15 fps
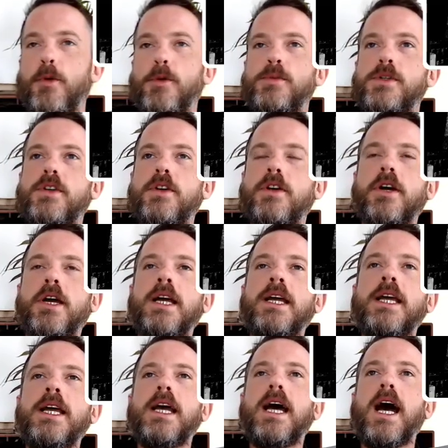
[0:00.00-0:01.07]
obscura
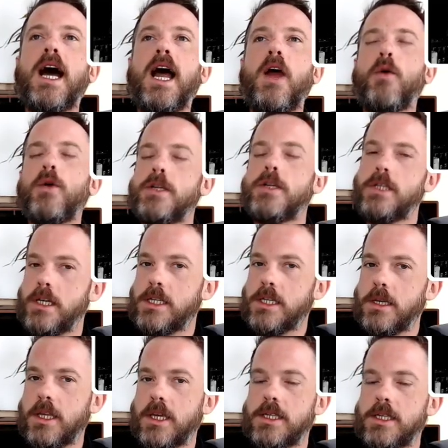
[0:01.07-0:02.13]
or seeing
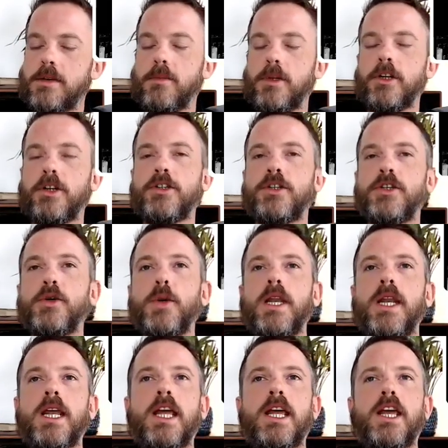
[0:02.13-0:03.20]
something similar to it,